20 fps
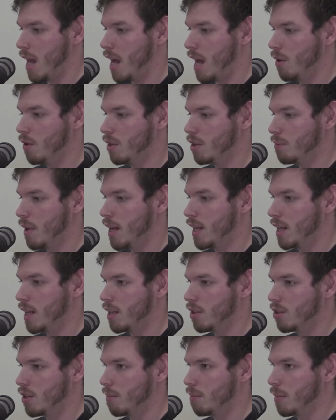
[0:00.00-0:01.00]
how he's
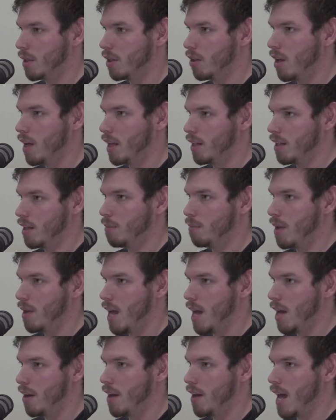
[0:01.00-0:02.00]
making something like
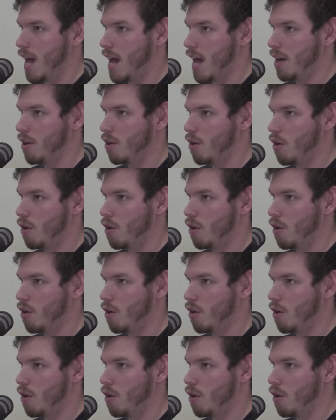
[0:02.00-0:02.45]
gunpowder out